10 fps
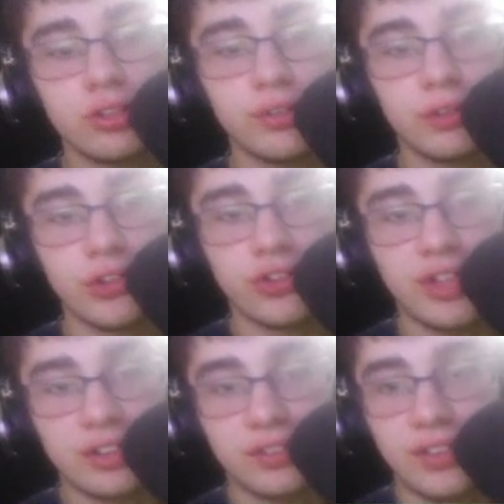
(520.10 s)
it was a
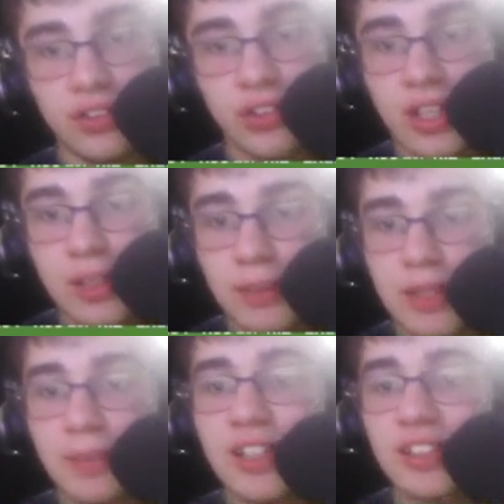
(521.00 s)
sacrifice. But
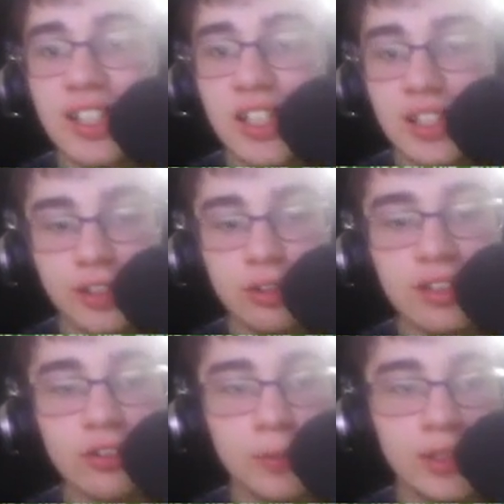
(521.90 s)
apparently, the
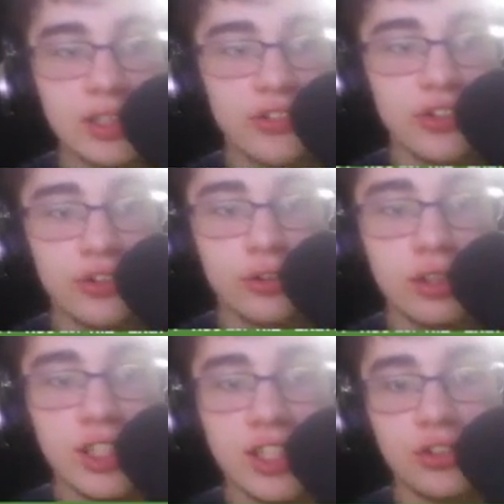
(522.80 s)
correct response is
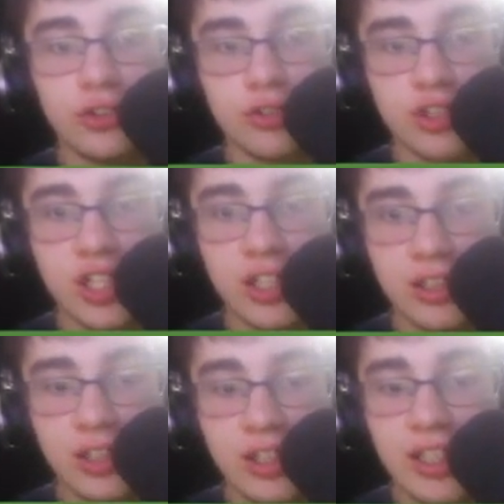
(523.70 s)
Queen E2
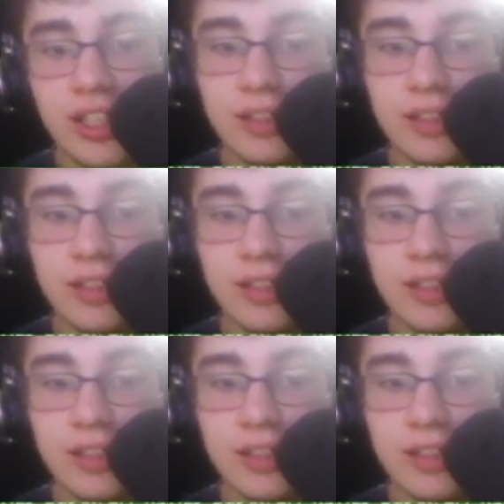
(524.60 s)
check, and